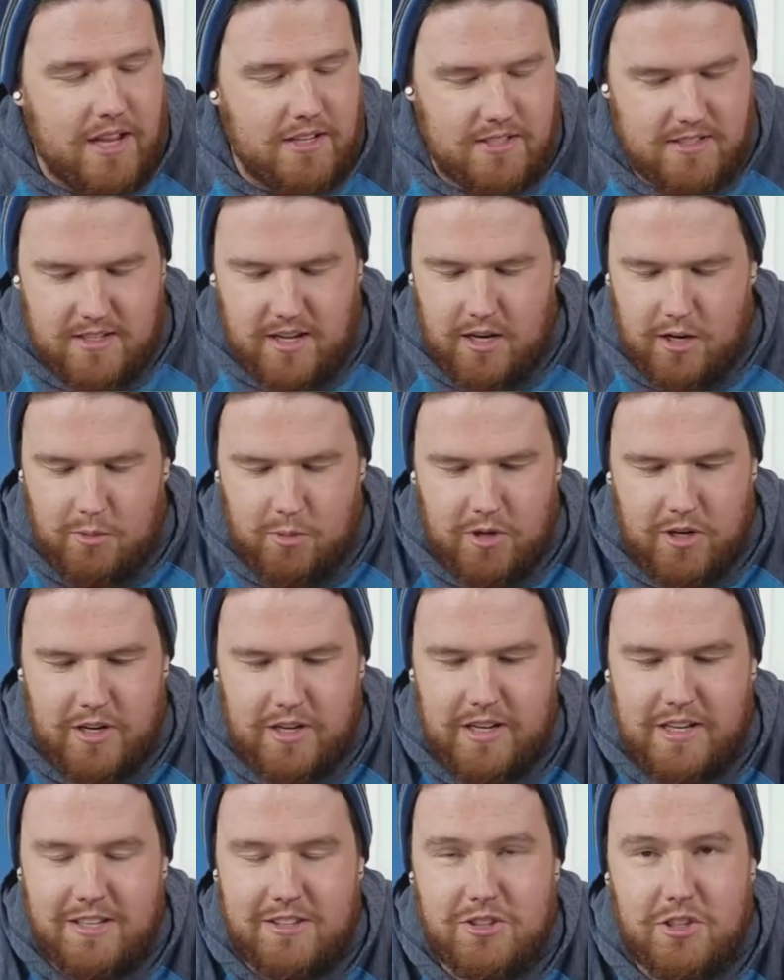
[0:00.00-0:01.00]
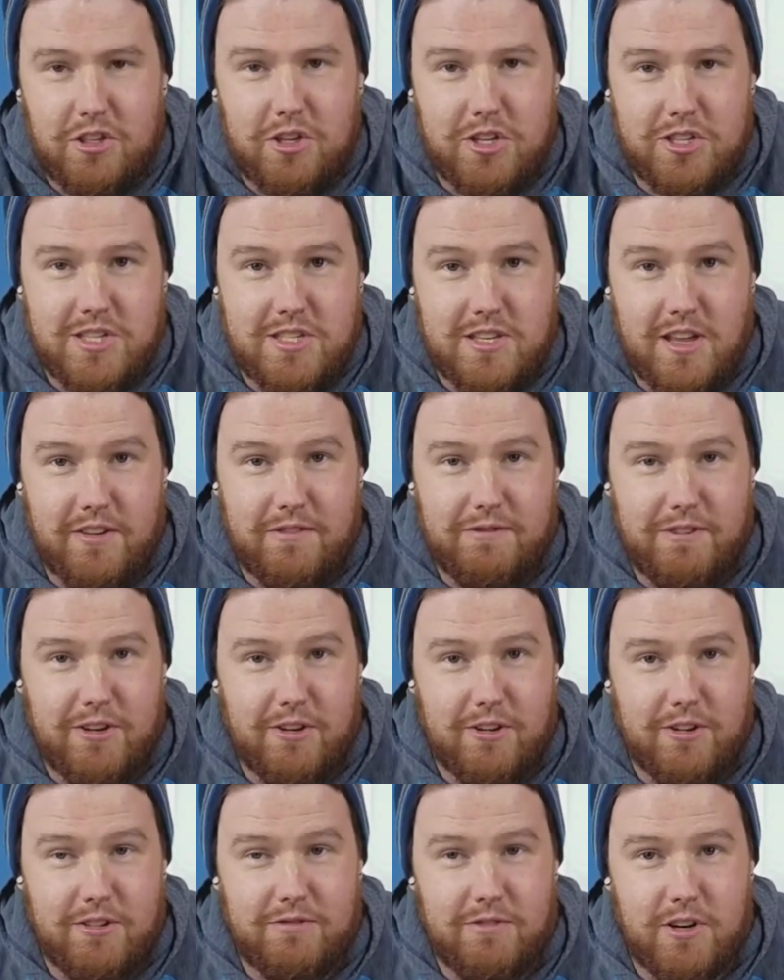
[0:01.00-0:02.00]
I just kind of wanted to get the good stuff
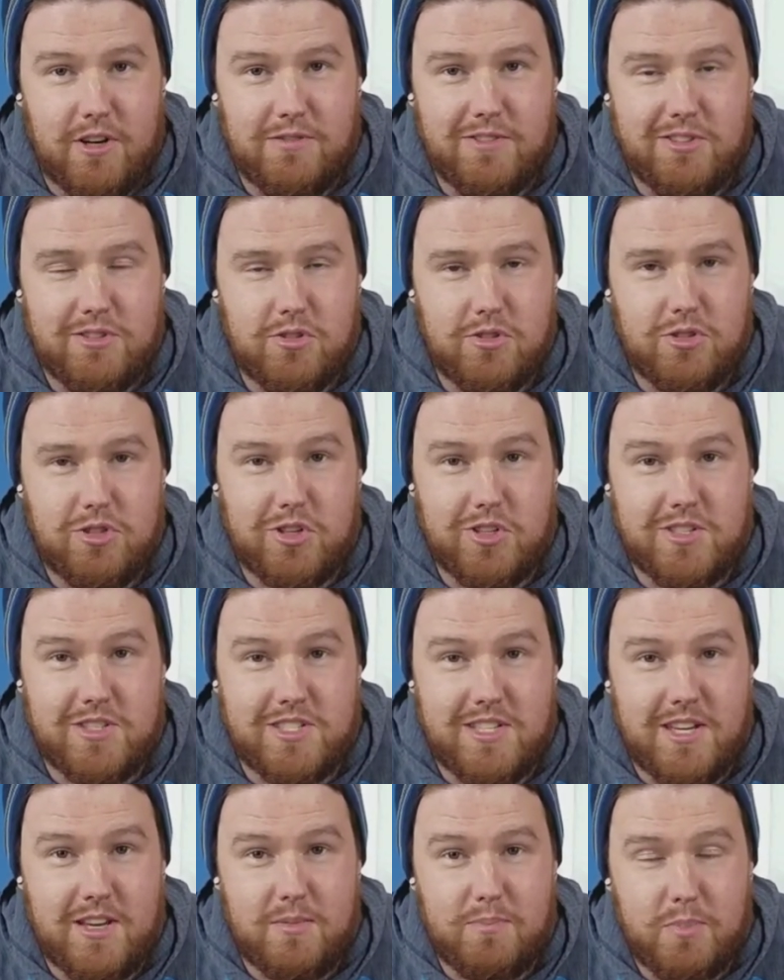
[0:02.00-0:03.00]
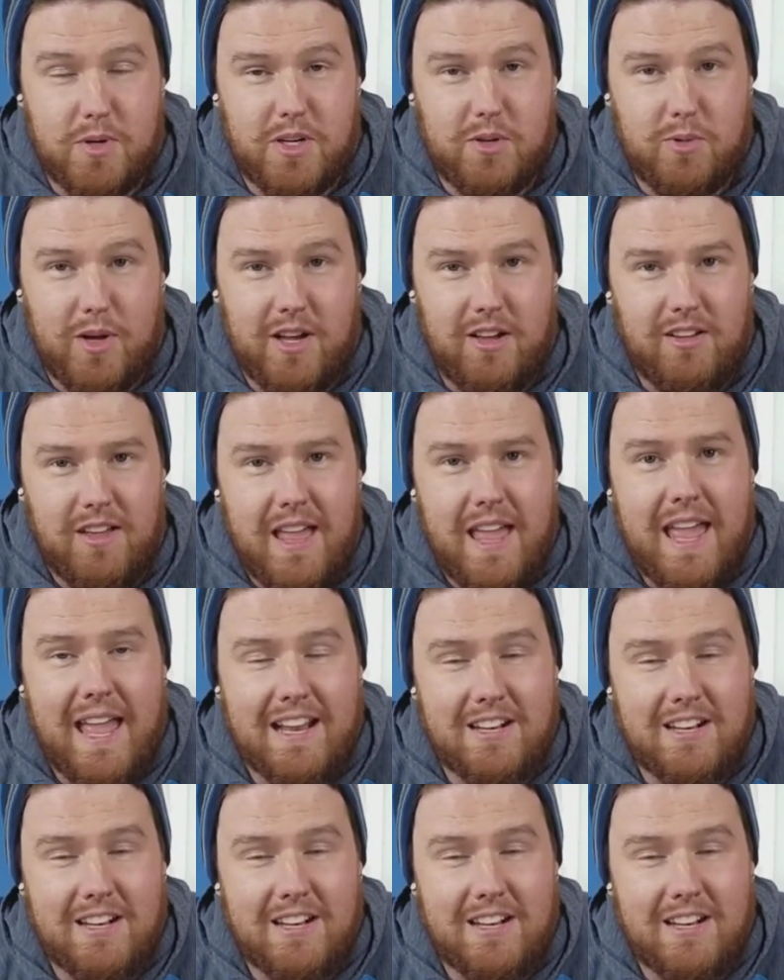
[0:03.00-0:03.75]
here in front of you so that you can see it pretty well.